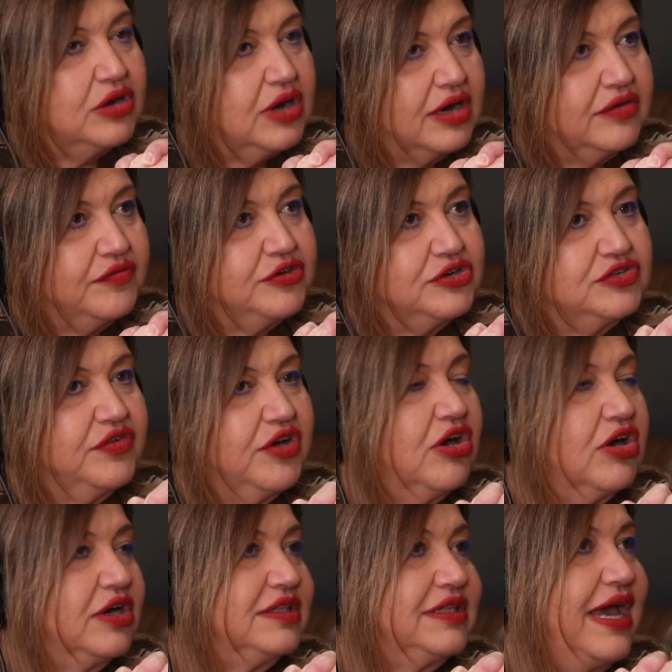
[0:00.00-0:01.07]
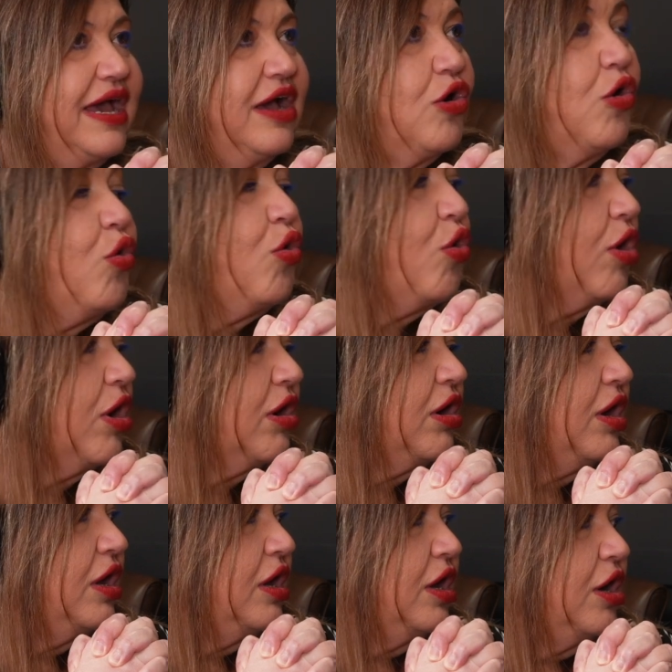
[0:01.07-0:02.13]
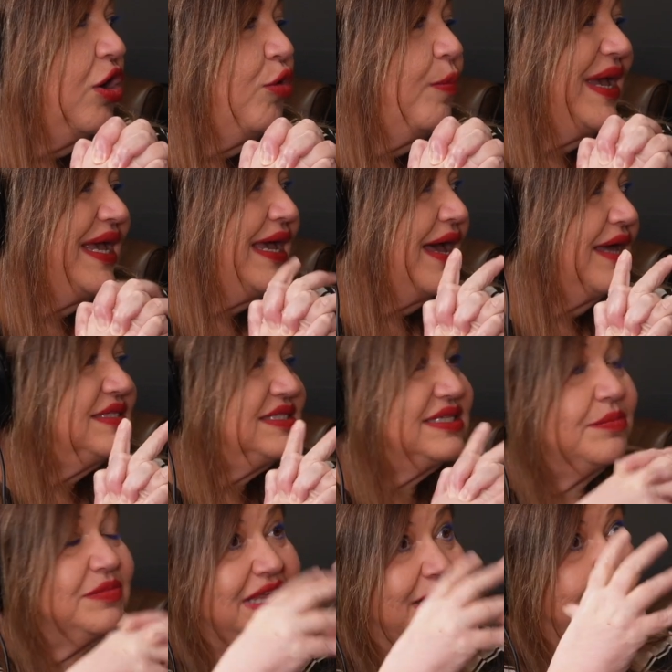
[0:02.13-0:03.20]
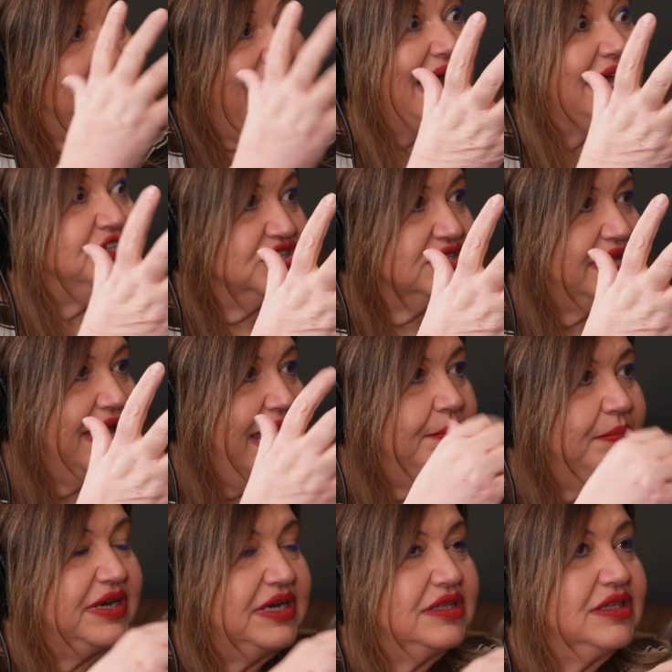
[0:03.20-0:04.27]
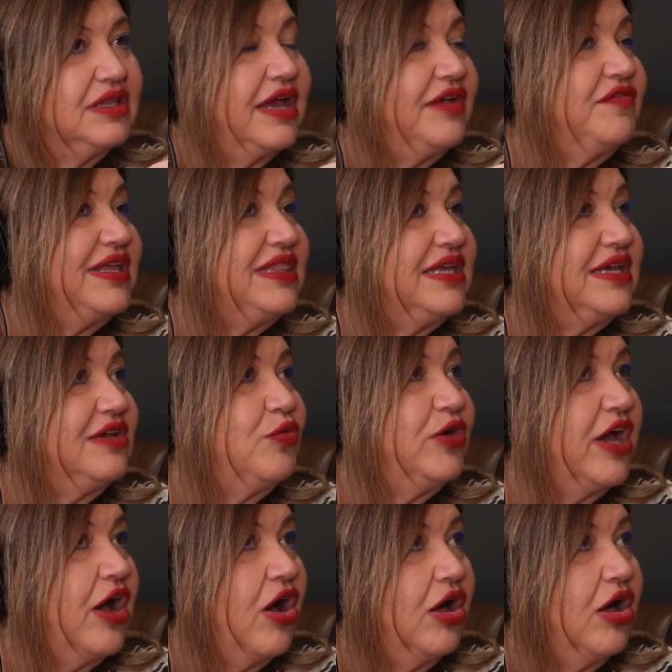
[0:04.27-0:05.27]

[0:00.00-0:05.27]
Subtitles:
you're on the verge of a heart attack, or, oh my God, something bad just happened in life. I think we